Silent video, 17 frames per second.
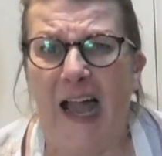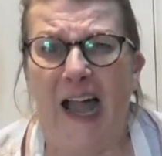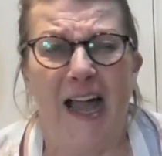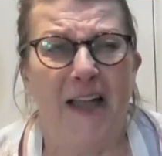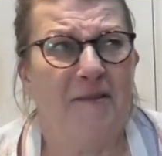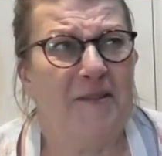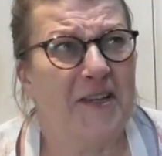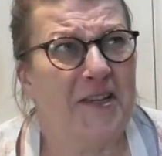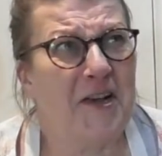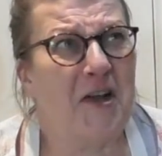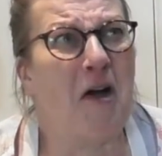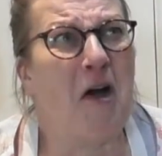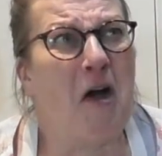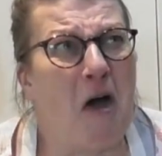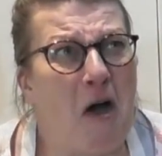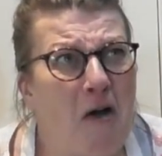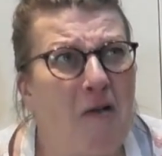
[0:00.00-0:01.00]
I'm going to
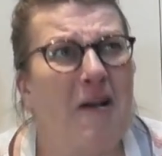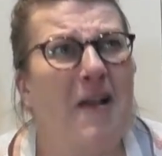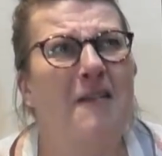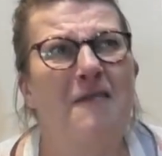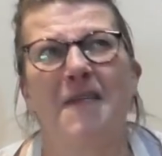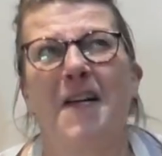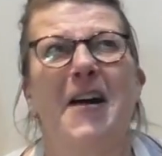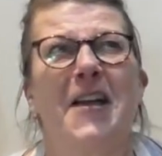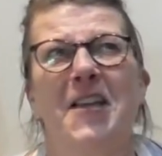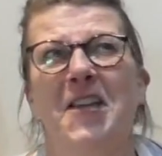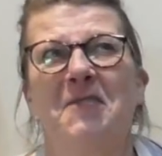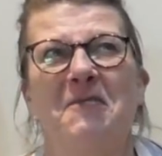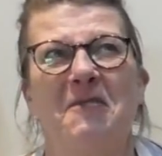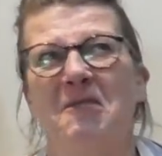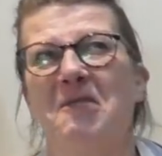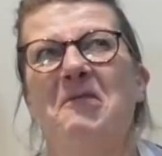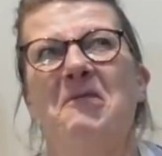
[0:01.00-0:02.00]
horrify you
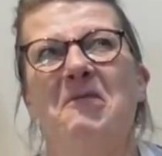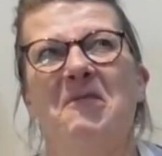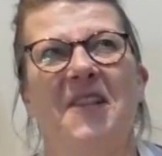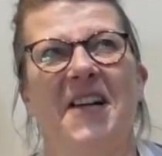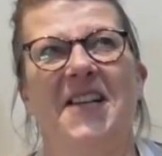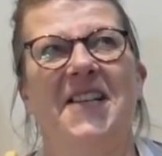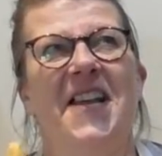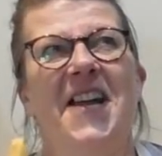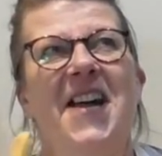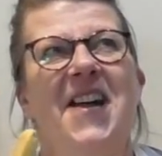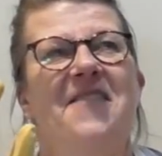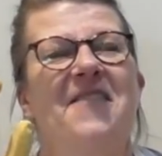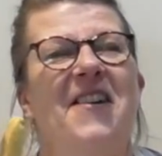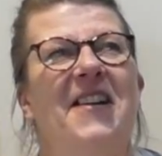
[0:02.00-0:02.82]
all, I know,